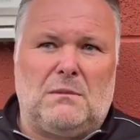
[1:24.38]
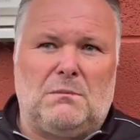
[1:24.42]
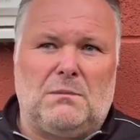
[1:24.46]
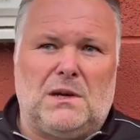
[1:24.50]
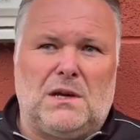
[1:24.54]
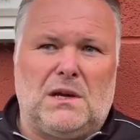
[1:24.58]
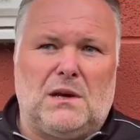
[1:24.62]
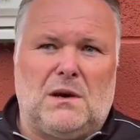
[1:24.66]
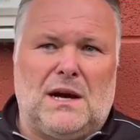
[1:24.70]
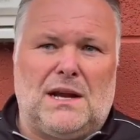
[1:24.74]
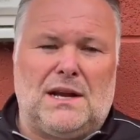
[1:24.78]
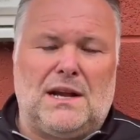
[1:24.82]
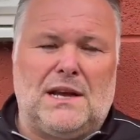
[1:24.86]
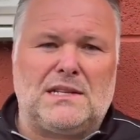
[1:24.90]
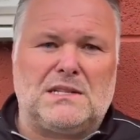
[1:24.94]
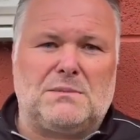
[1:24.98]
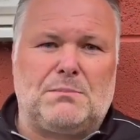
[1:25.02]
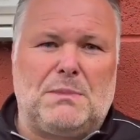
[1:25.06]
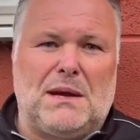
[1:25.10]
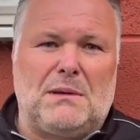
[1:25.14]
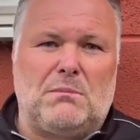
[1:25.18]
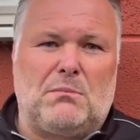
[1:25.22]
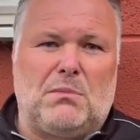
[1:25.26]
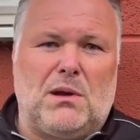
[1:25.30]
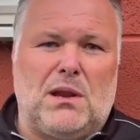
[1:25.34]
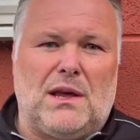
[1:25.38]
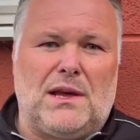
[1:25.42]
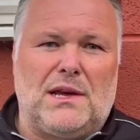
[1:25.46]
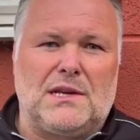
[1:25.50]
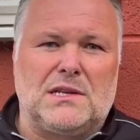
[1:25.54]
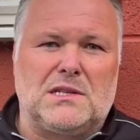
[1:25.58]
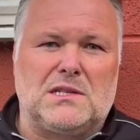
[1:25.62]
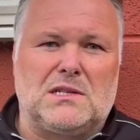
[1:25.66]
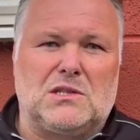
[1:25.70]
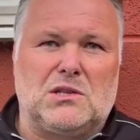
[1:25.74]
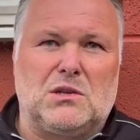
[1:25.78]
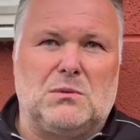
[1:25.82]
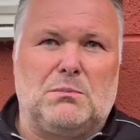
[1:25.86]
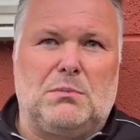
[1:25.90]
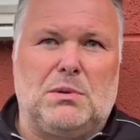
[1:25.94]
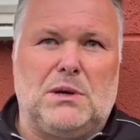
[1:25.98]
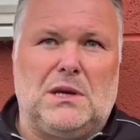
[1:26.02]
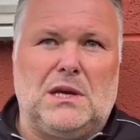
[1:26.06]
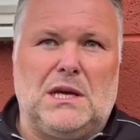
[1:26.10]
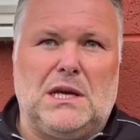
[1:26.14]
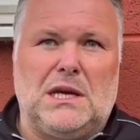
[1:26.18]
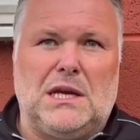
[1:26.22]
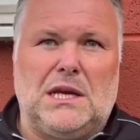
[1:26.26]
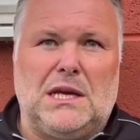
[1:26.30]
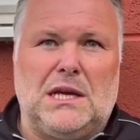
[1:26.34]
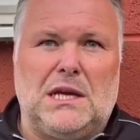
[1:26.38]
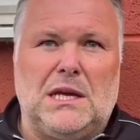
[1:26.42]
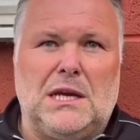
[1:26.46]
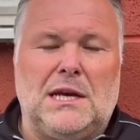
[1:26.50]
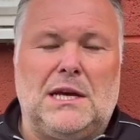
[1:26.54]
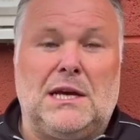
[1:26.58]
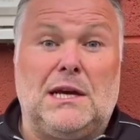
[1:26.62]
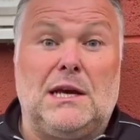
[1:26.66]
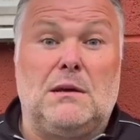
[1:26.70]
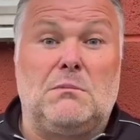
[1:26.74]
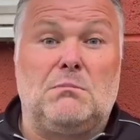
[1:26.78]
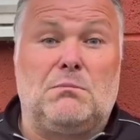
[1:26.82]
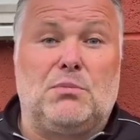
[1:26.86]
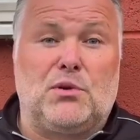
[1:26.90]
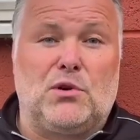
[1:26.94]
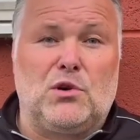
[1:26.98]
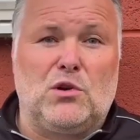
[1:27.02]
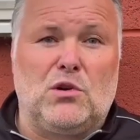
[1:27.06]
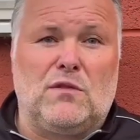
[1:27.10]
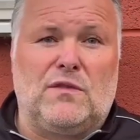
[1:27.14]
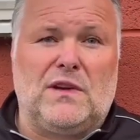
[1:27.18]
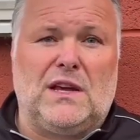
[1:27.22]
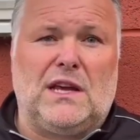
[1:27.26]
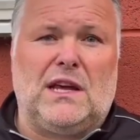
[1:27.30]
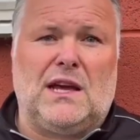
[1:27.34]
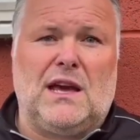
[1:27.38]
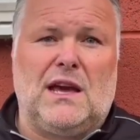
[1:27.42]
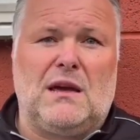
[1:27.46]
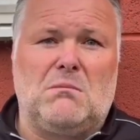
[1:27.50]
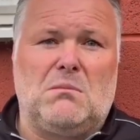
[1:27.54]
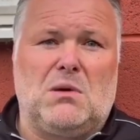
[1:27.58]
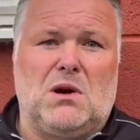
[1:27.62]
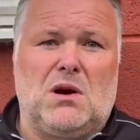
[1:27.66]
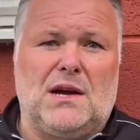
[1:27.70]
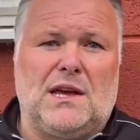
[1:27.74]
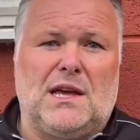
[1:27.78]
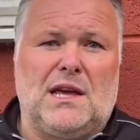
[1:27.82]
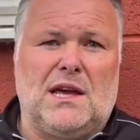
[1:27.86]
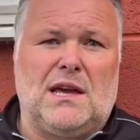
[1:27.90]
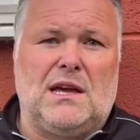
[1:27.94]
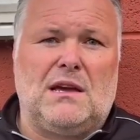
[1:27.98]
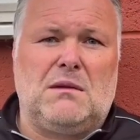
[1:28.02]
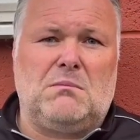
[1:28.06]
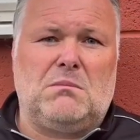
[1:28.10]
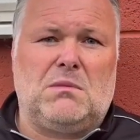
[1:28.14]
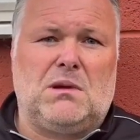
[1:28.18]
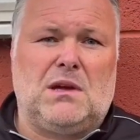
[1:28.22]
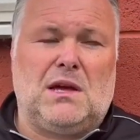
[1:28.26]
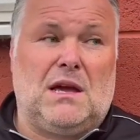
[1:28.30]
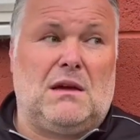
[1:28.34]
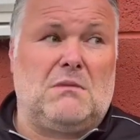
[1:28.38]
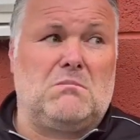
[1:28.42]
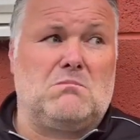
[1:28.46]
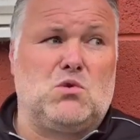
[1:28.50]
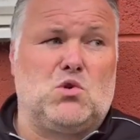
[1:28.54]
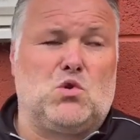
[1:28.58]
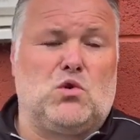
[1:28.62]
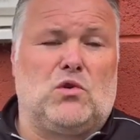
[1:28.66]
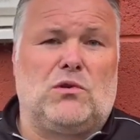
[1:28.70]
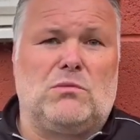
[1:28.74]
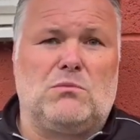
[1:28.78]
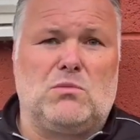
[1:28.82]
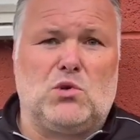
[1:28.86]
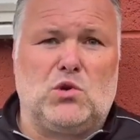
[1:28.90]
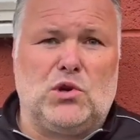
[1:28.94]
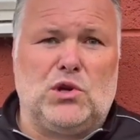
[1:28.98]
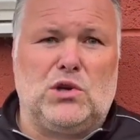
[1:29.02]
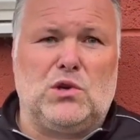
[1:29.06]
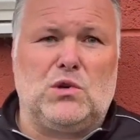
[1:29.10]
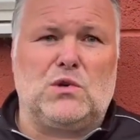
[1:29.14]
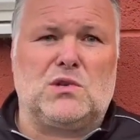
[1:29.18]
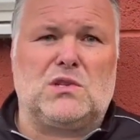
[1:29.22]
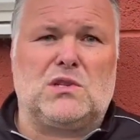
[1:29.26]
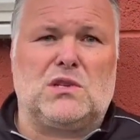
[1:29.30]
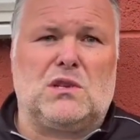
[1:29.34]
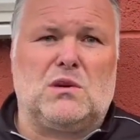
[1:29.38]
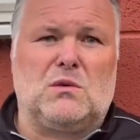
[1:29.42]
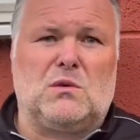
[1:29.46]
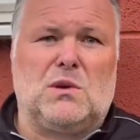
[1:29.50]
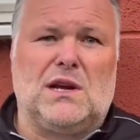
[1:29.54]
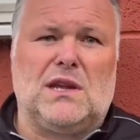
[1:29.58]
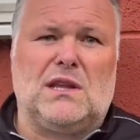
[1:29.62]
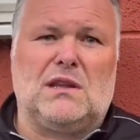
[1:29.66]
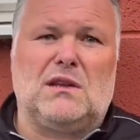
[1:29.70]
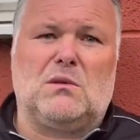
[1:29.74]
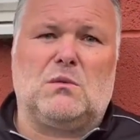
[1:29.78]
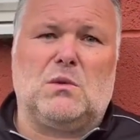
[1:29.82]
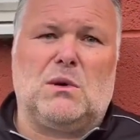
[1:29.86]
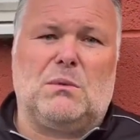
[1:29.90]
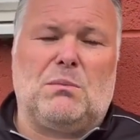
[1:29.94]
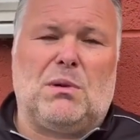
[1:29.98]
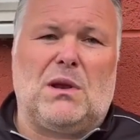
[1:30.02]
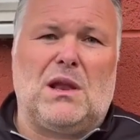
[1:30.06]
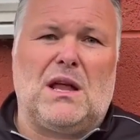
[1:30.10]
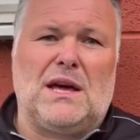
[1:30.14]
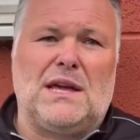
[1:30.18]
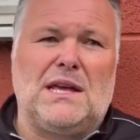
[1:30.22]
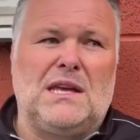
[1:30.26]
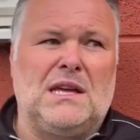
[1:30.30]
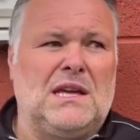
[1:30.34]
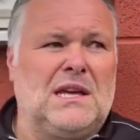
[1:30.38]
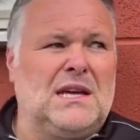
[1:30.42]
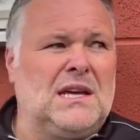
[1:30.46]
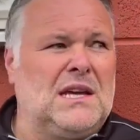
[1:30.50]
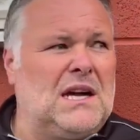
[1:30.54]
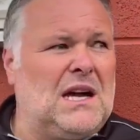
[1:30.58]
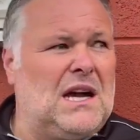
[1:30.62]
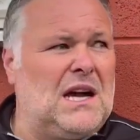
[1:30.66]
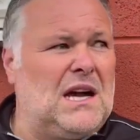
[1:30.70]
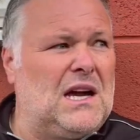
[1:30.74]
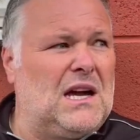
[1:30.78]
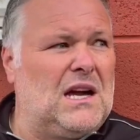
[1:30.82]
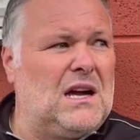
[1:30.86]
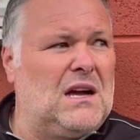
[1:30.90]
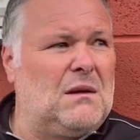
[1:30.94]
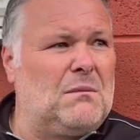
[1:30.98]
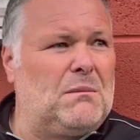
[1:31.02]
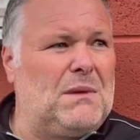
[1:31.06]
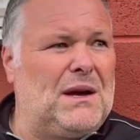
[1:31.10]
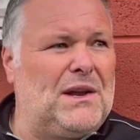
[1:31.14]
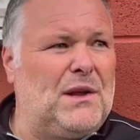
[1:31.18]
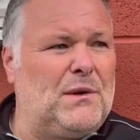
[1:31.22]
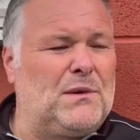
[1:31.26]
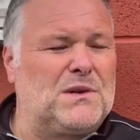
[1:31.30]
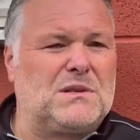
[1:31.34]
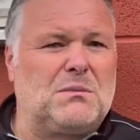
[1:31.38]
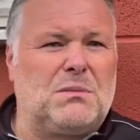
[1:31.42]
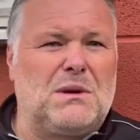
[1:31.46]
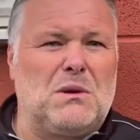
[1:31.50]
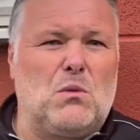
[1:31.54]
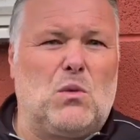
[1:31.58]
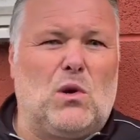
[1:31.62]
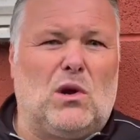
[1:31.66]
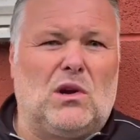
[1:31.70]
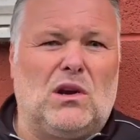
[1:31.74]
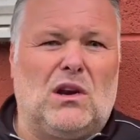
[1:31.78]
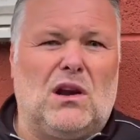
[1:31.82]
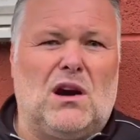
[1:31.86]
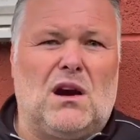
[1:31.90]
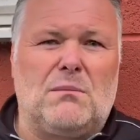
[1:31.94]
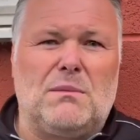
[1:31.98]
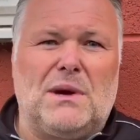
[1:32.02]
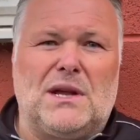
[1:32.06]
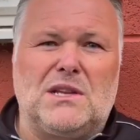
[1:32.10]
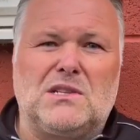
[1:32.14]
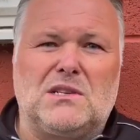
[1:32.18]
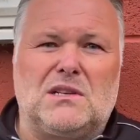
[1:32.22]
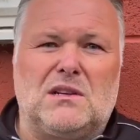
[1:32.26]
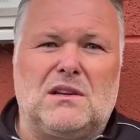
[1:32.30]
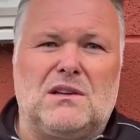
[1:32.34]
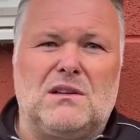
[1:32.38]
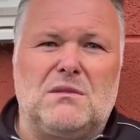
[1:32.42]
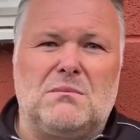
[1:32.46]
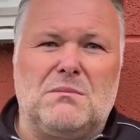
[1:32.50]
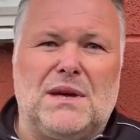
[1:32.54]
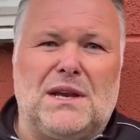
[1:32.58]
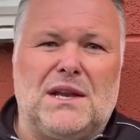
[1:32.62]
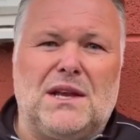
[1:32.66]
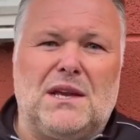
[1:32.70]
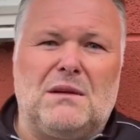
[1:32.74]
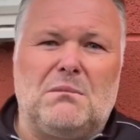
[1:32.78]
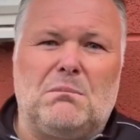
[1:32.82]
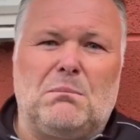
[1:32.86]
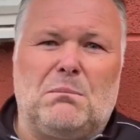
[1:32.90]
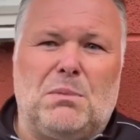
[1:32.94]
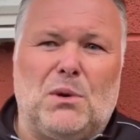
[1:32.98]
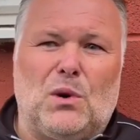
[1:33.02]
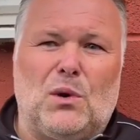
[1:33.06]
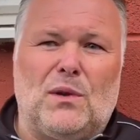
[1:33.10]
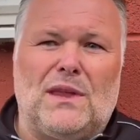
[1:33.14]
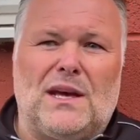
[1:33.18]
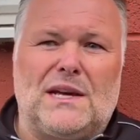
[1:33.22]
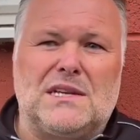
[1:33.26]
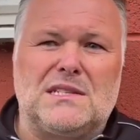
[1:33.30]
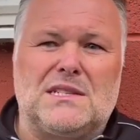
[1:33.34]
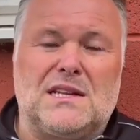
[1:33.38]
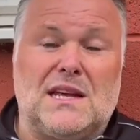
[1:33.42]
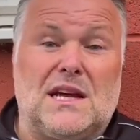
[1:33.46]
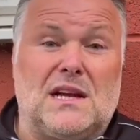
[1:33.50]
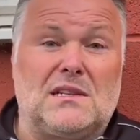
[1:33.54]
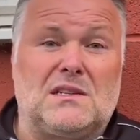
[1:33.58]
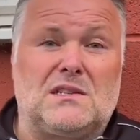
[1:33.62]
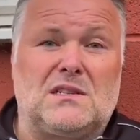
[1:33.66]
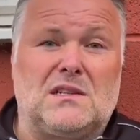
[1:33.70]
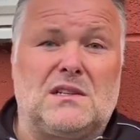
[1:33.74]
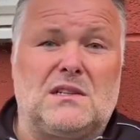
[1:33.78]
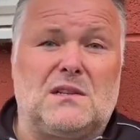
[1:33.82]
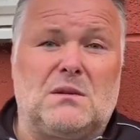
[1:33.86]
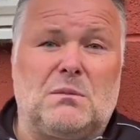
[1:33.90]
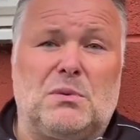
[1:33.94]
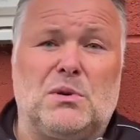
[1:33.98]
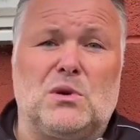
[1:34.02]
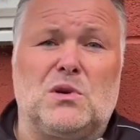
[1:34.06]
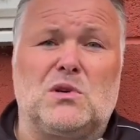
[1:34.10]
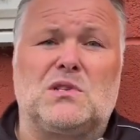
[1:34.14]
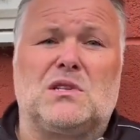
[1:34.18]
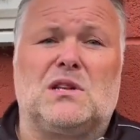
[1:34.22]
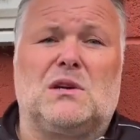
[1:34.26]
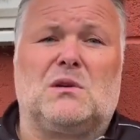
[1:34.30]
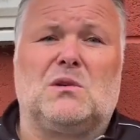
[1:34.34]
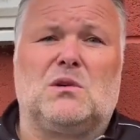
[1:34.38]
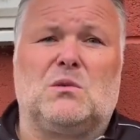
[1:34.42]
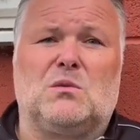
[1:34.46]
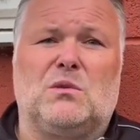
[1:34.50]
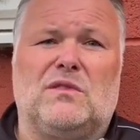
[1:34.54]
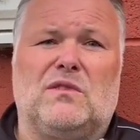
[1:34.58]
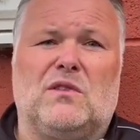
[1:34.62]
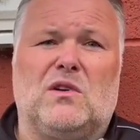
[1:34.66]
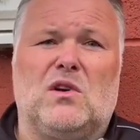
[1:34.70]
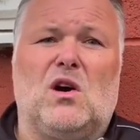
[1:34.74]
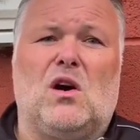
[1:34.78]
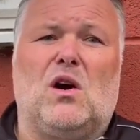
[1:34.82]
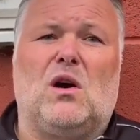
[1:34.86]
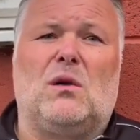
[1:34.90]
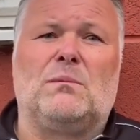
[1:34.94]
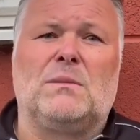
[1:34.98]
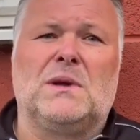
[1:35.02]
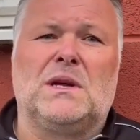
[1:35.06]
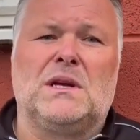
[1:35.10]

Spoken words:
You know, I expect players to be improving game by game, getting more and more used to the way that we play. I know it's a bit one-dimensional at the minute, but that's down to the personnel that we've got.